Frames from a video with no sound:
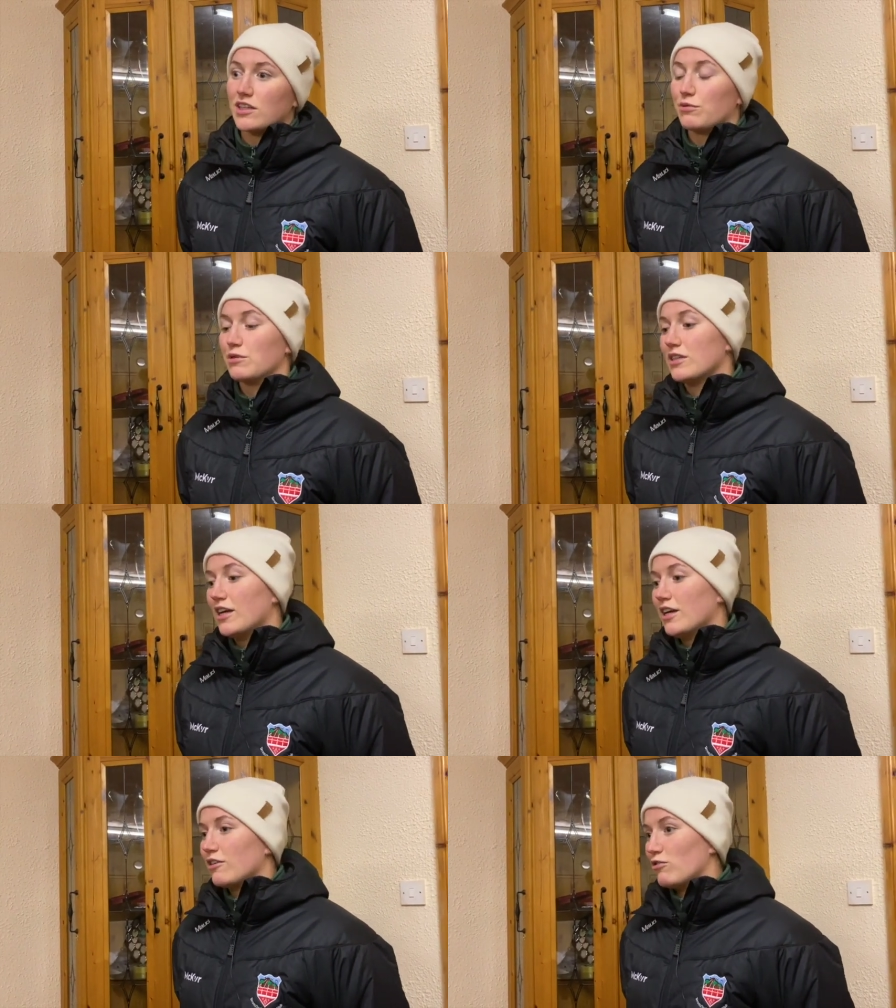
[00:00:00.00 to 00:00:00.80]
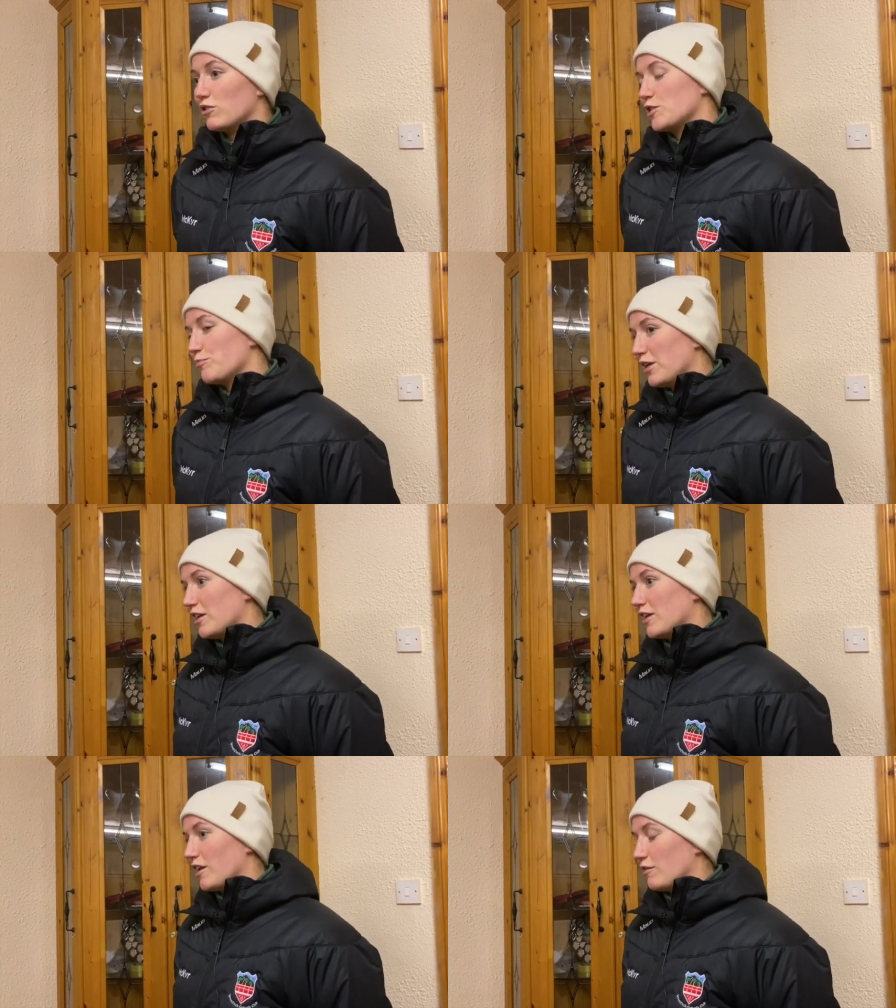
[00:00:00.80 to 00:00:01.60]
I was going
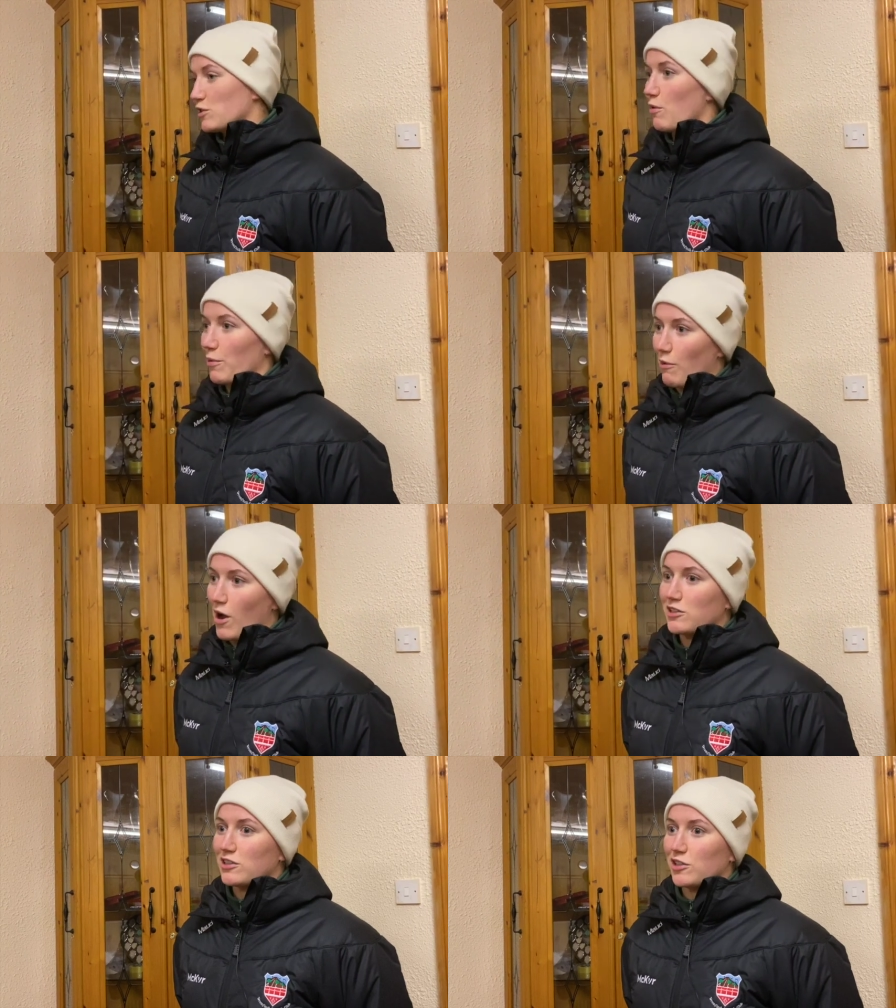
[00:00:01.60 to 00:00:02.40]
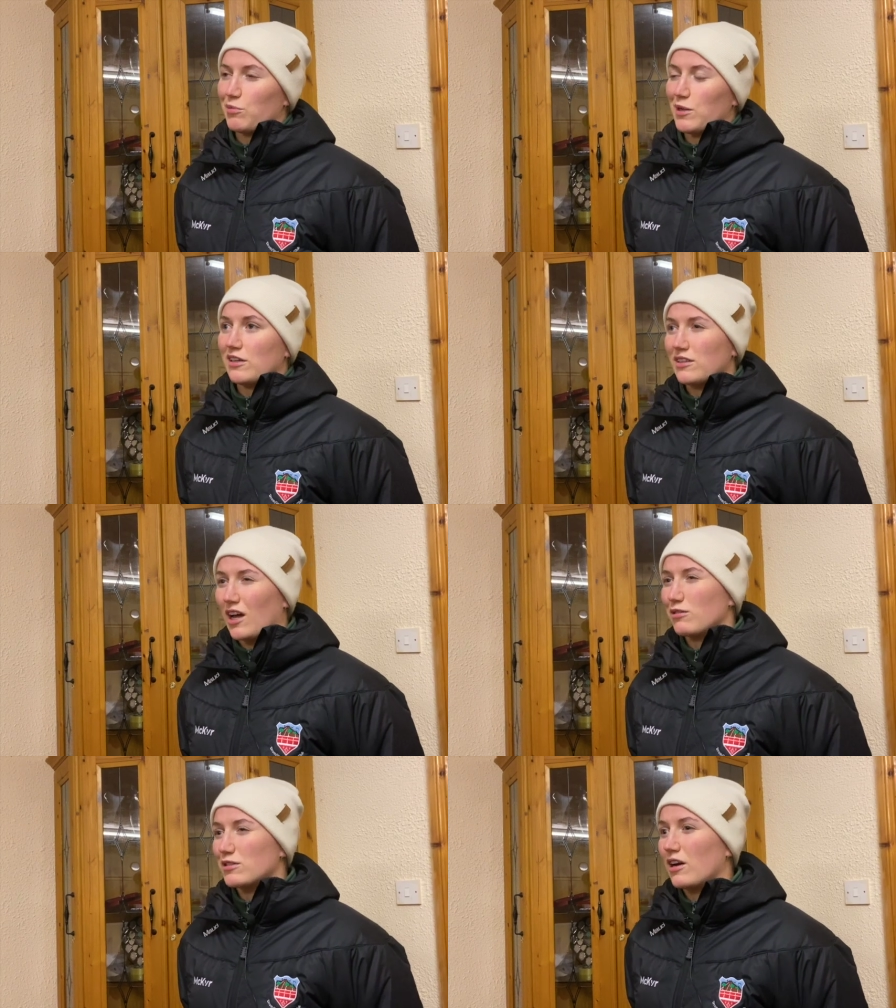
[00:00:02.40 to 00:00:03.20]
spinning and I was coming watching them, and
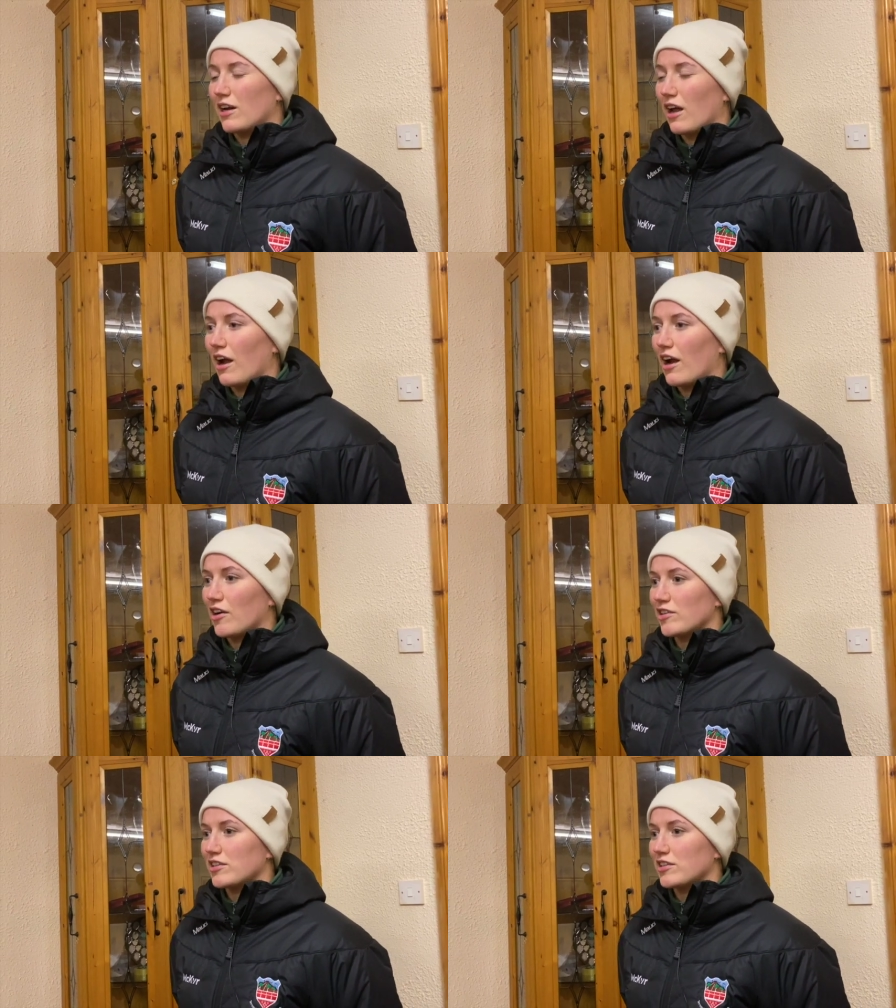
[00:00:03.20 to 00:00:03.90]
that was kind of hard.